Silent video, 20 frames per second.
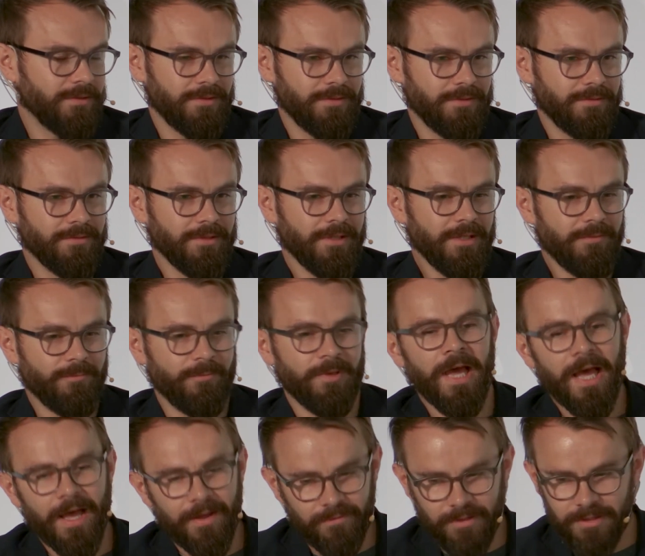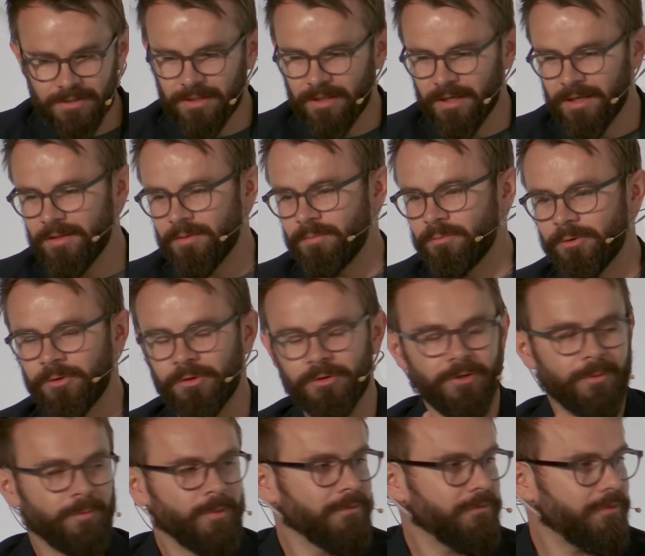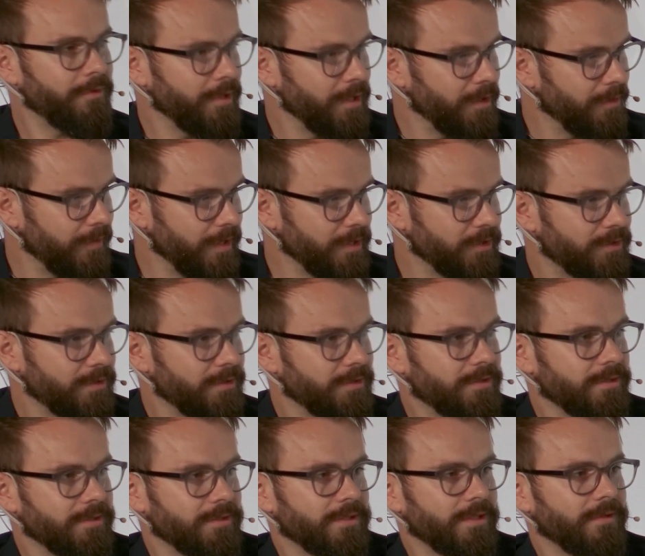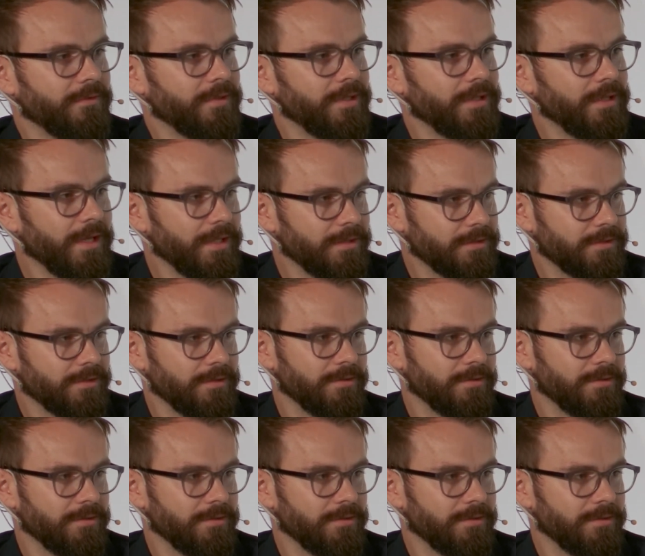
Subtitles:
So we have this kind of procurement for innovations and stuff like that.